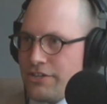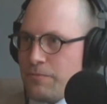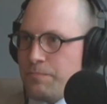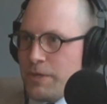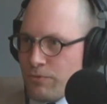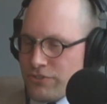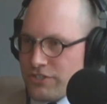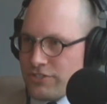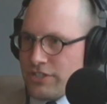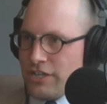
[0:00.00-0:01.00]
People are
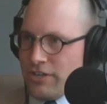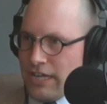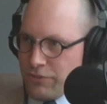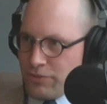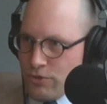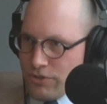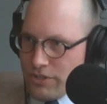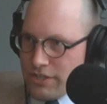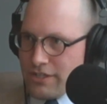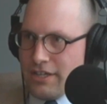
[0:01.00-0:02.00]
just there to have
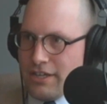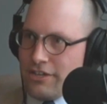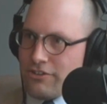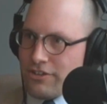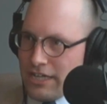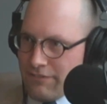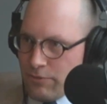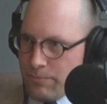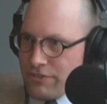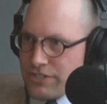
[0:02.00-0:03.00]
community, and they're going to have a
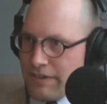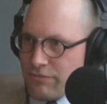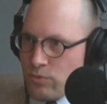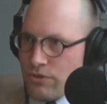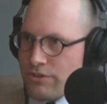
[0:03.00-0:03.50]
beverage after work,